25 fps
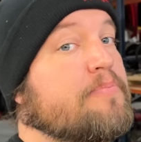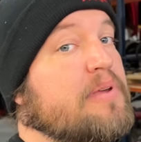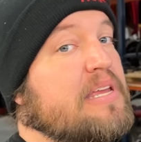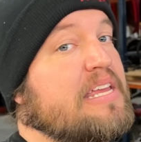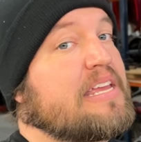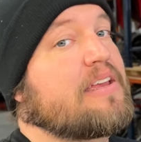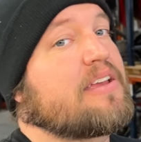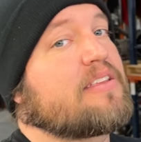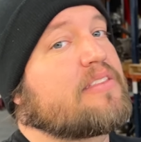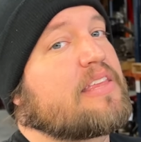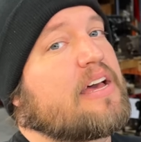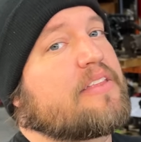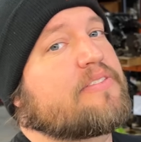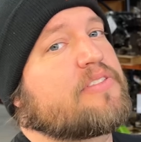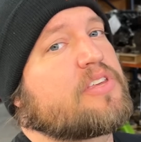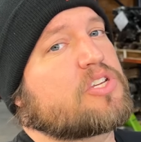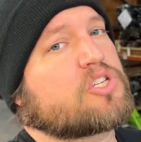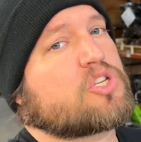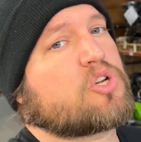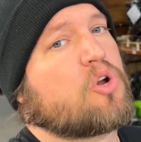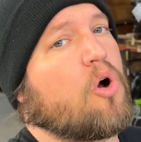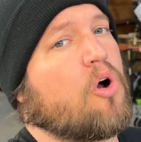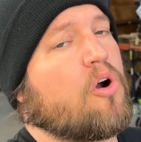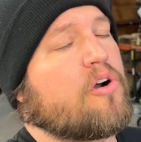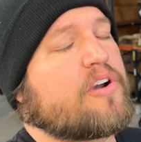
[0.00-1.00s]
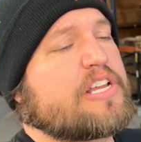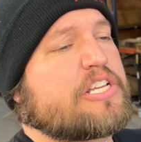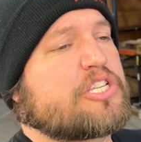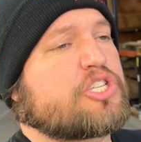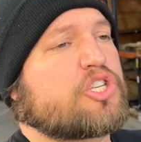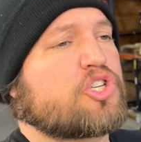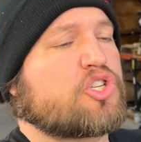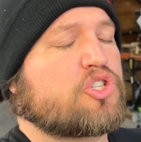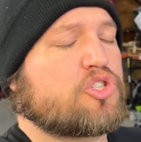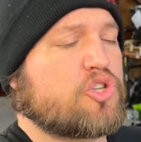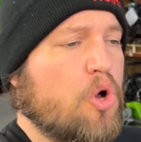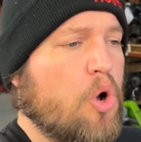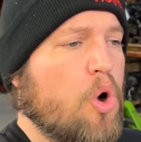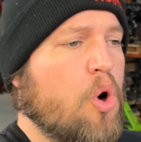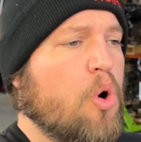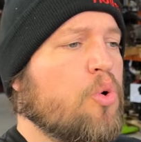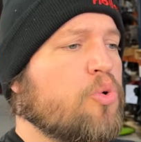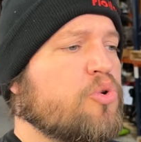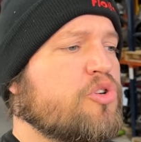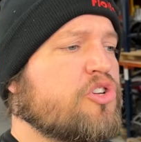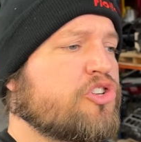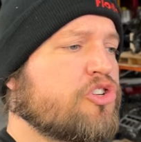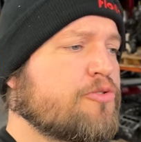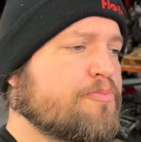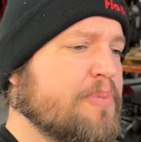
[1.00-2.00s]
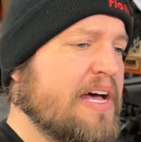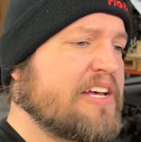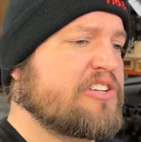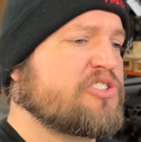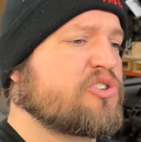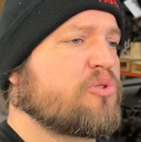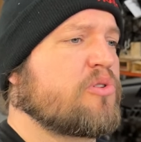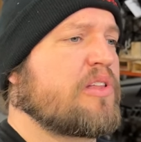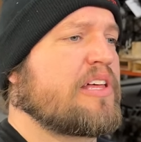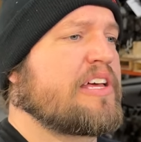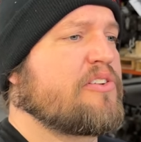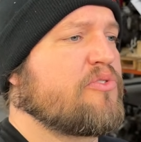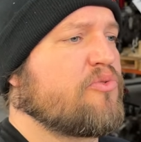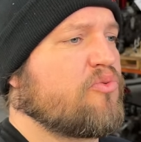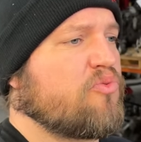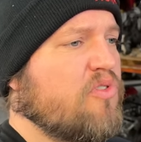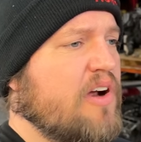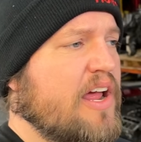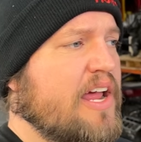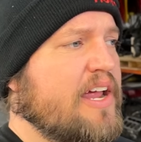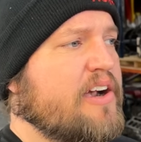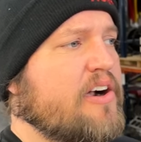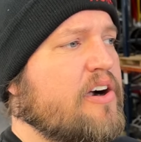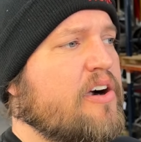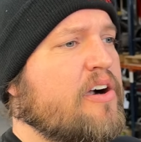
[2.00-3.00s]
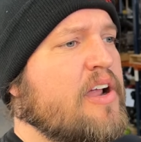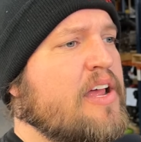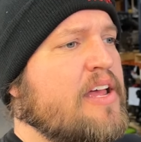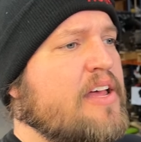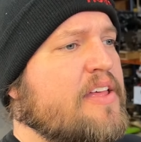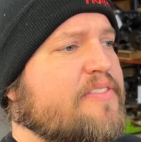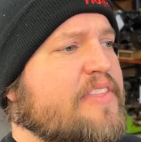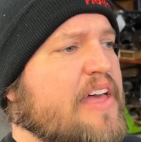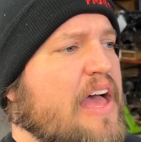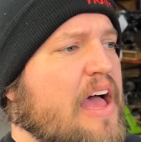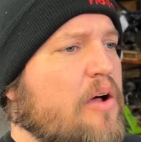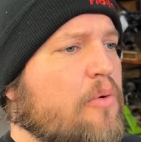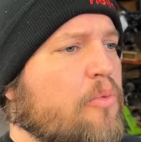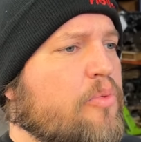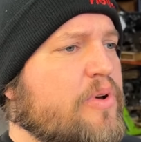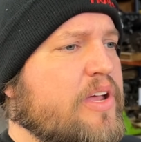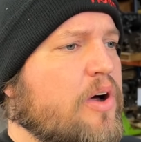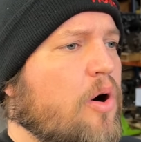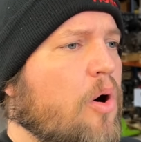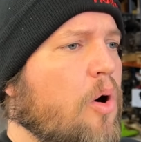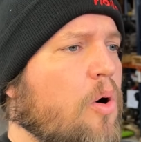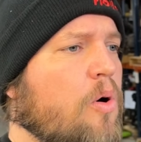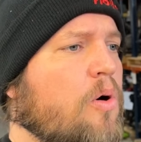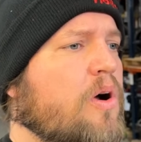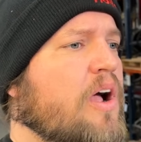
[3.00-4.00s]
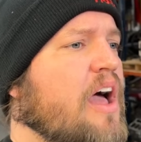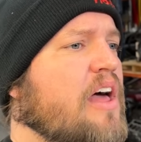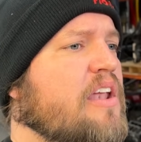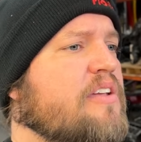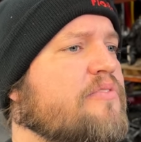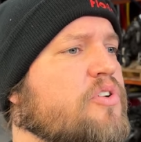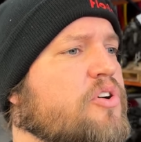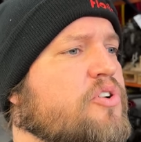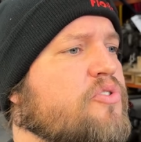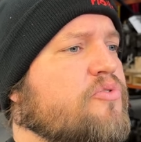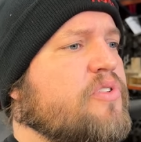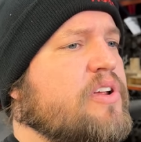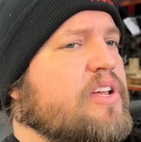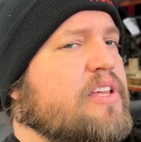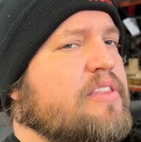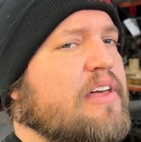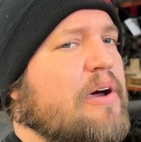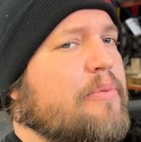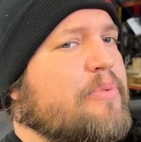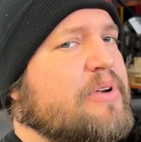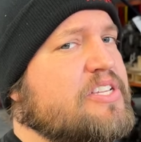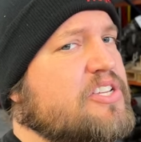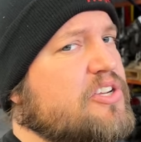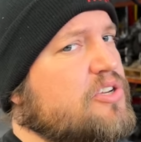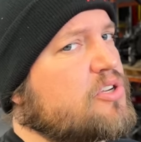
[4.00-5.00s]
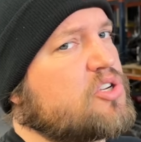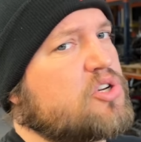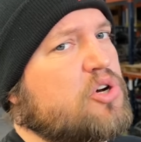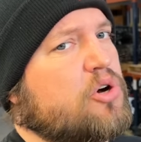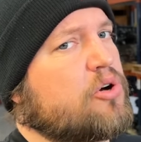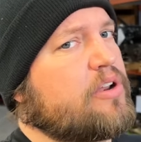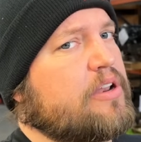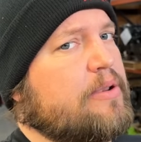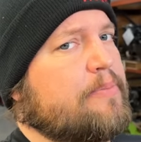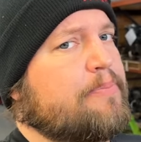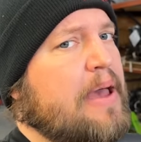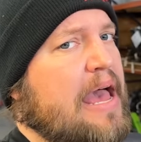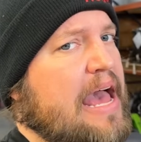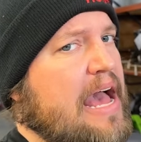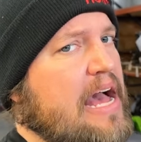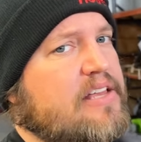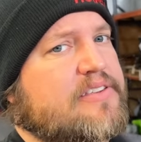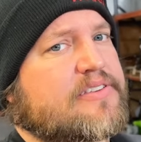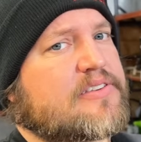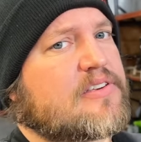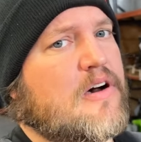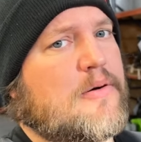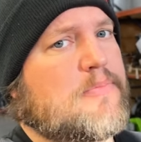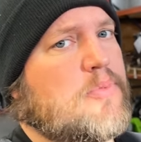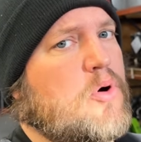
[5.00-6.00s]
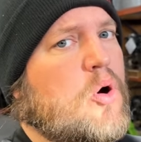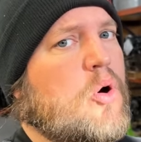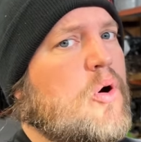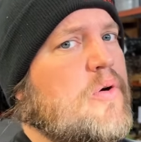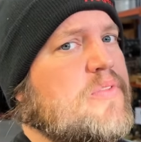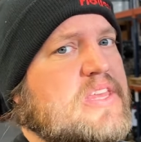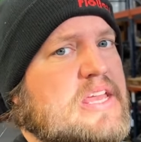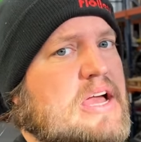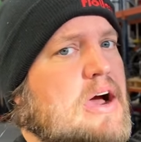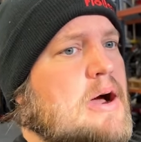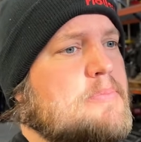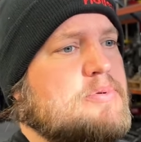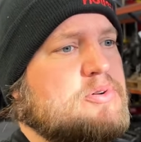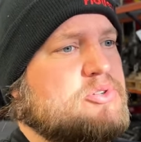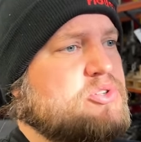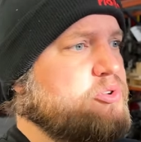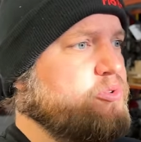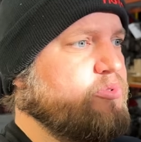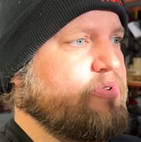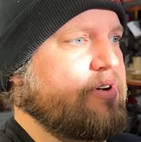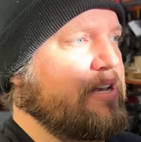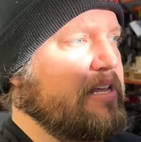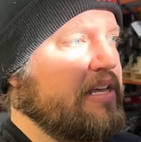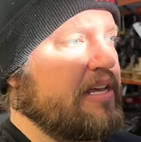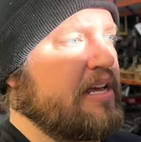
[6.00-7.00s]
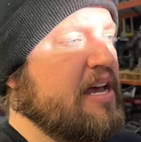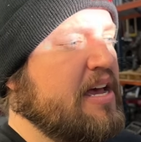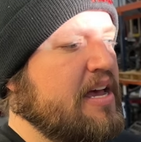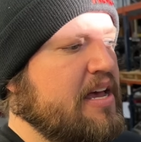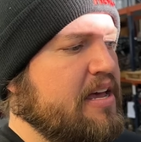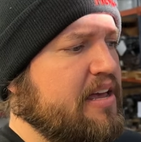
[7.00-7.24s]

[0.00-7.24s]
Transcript: being that this car is so special and rare that we all kind of agreed that we just couldn't pass up on the opportunity.